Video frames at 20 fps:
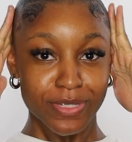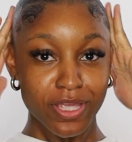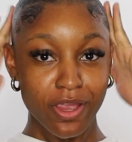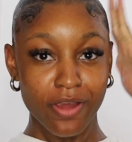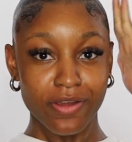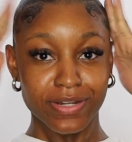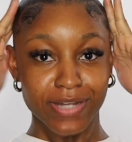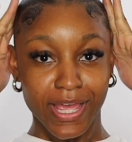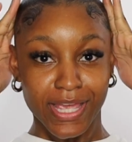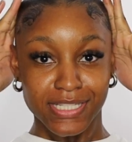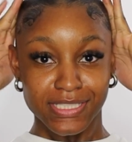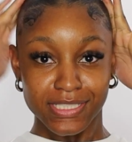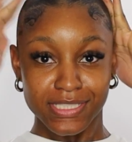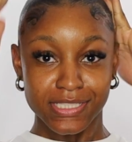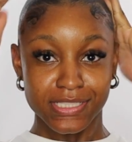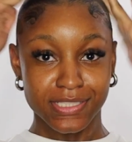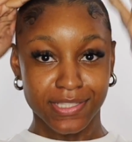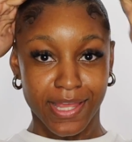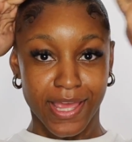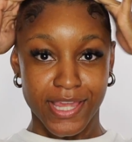we are nice and
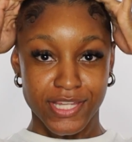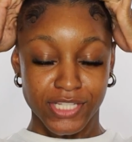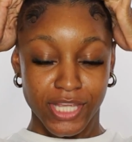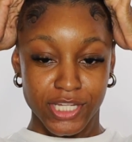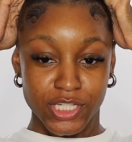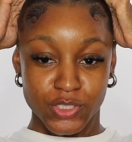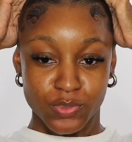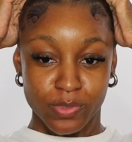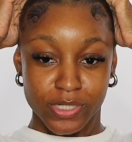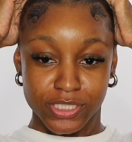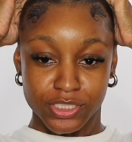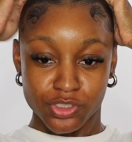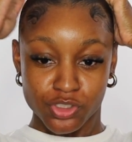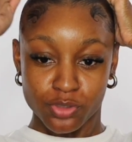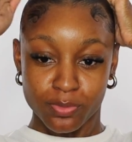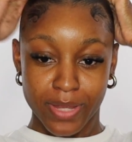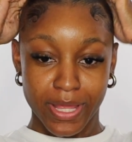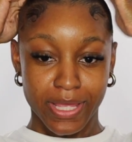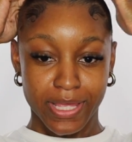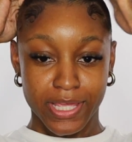snatched. I just wanted to
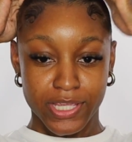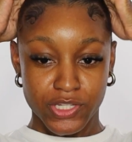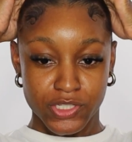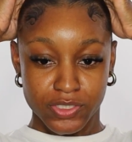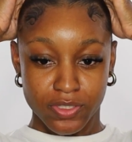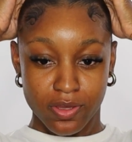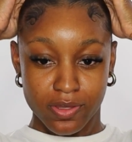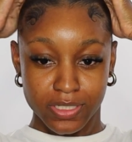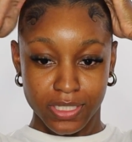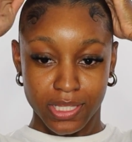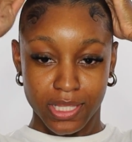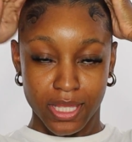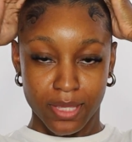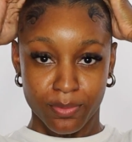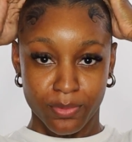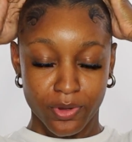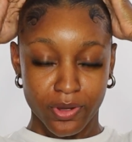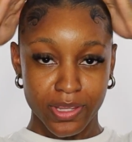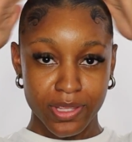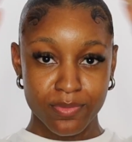do my edges on
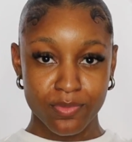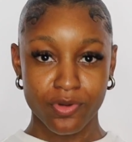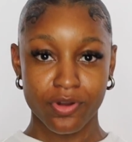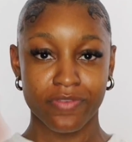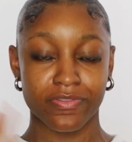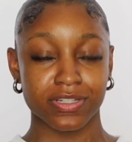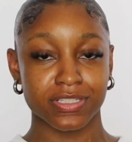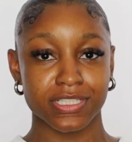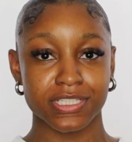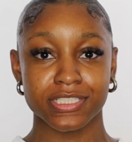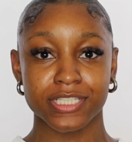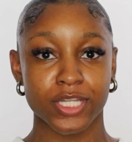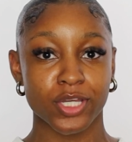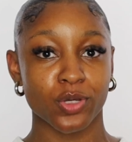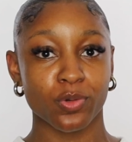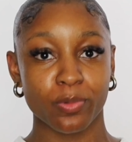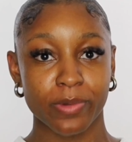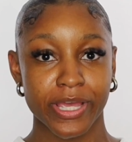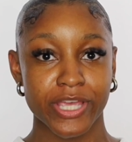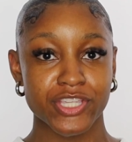camera in more of a
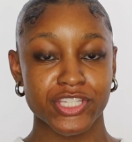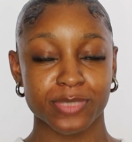detailed way,